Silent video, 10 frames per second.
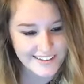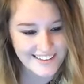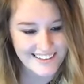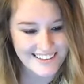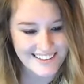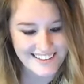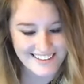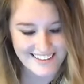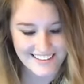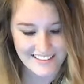
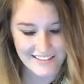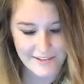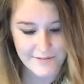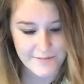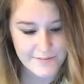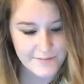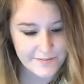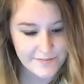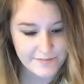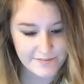
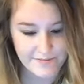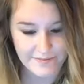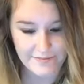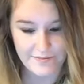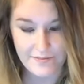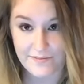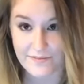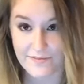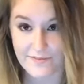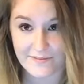
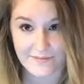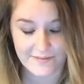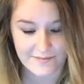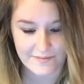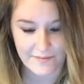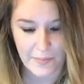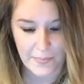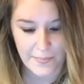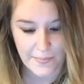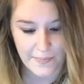
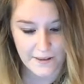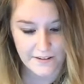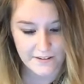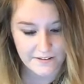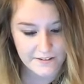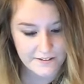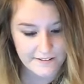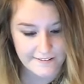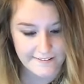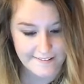
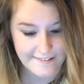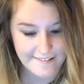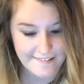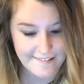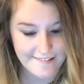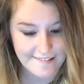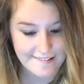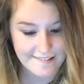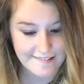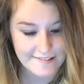
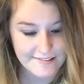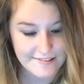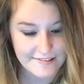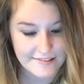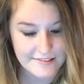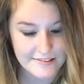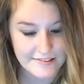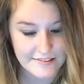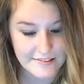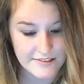
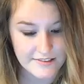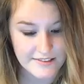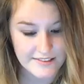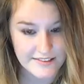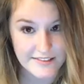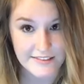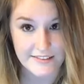[no speech]